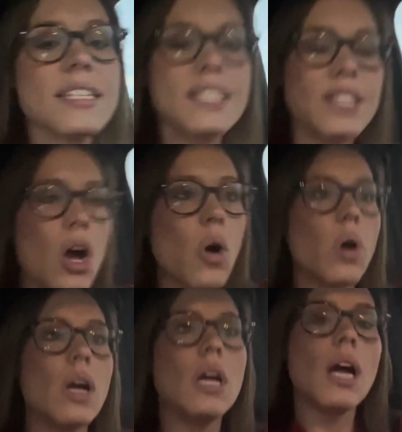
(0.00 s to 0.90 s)

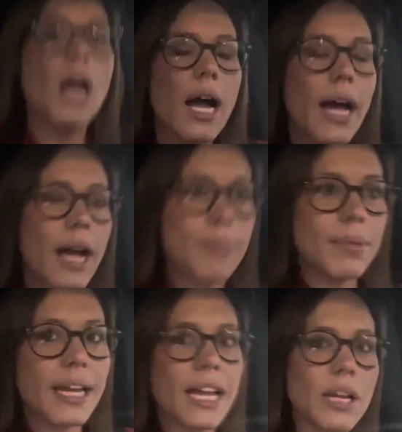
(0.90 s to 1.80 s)
So um,
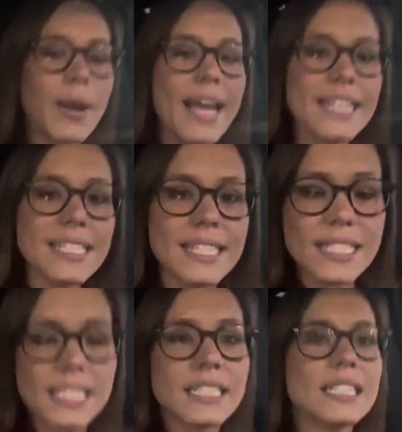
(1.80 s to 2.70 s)
anyways,
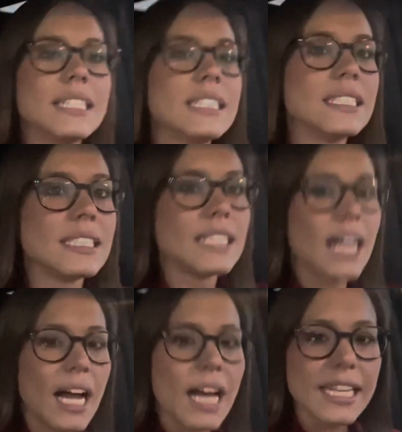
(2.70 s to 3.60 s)

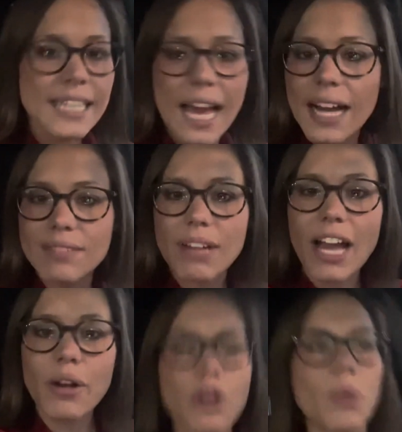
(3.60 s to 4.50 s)
yeah,
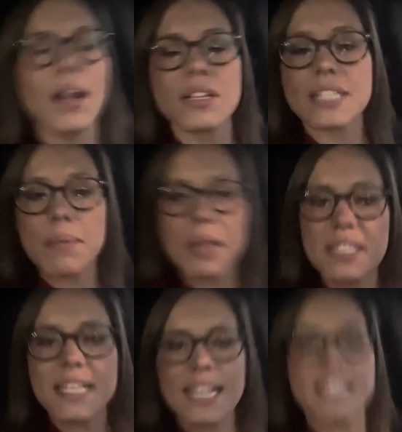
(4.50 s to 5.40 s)
I don't know what else I'm gonna
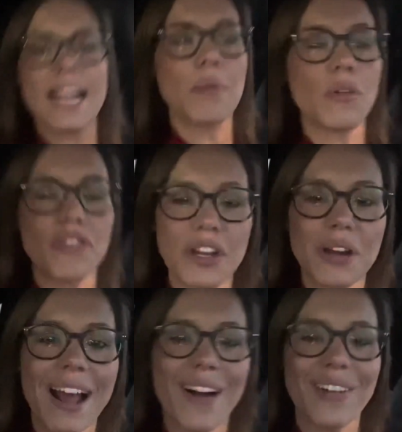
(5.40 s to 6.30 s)
say today. We'll figure
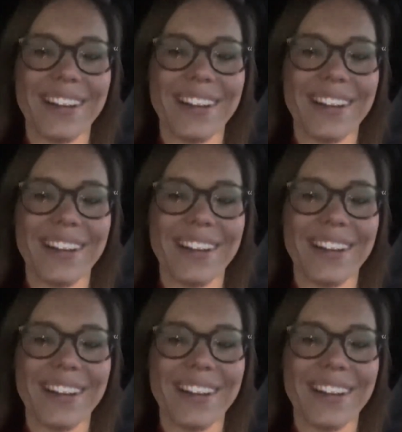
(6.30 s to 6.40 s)
it out.